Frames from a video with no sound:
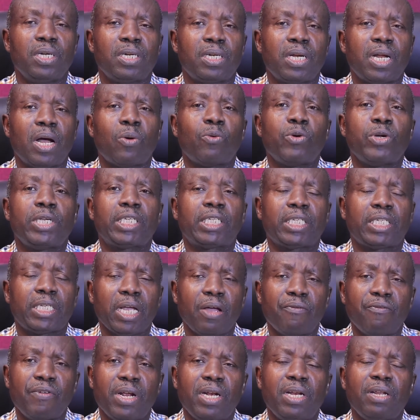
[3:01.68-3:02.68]
that we
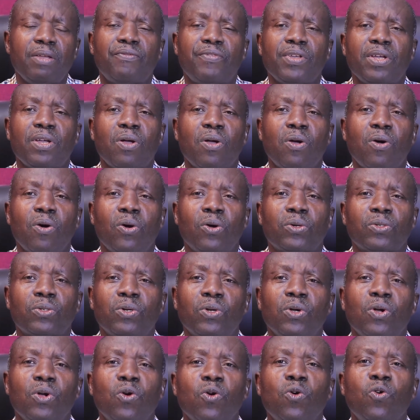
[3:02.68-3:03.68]
serve a living God
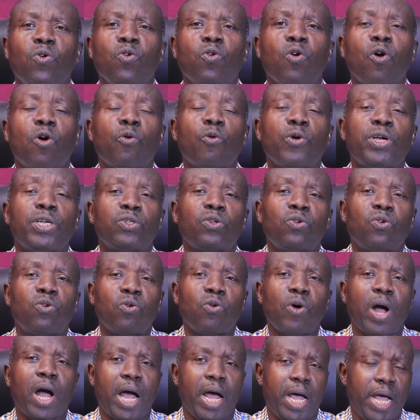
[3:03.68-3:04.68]
who always
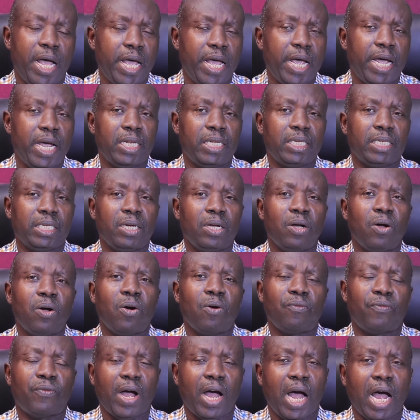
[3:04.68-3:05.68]
go ahead
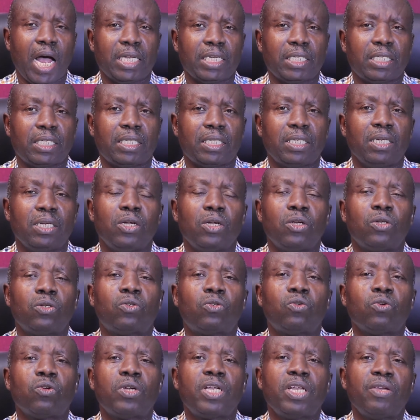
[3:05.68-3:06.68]
of us
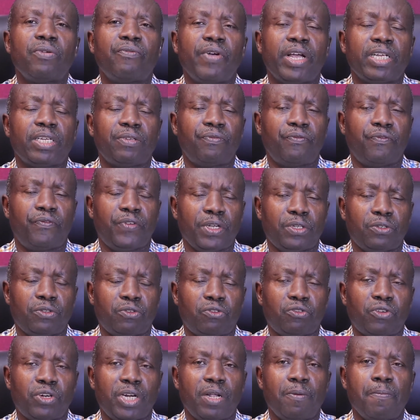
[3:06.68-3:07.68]
to give us
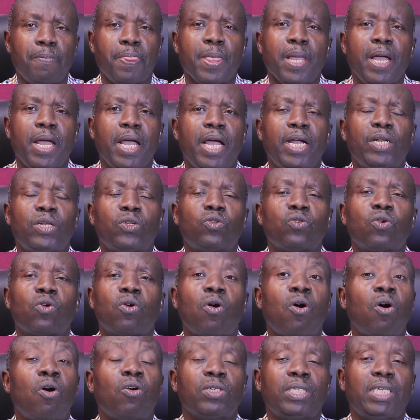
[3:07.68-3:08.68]
victory and to
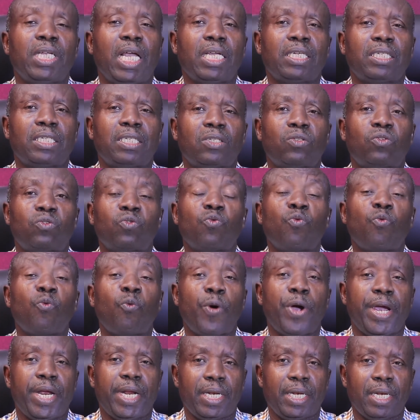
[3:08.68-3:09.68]
cause us to
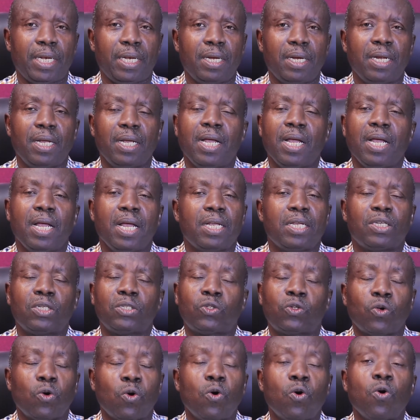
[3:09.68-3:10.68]
win.
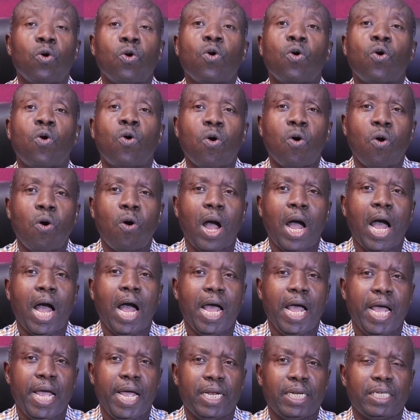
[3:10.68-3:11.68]
So go
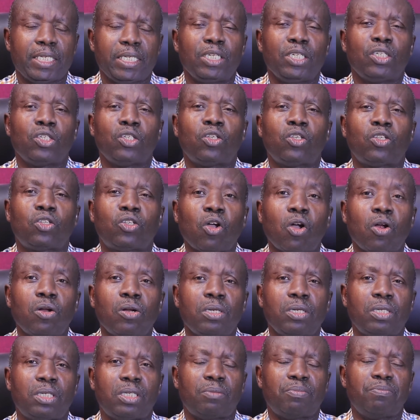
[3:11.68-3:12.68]
ahead,
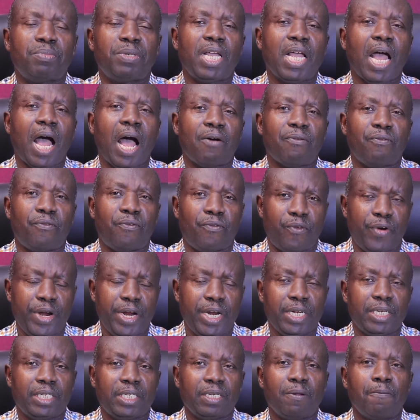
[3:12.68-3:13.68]
don't be
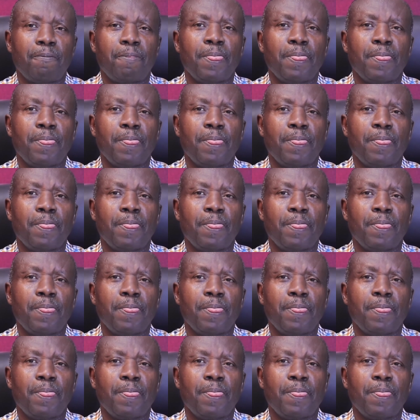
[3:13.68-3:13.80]
afraid,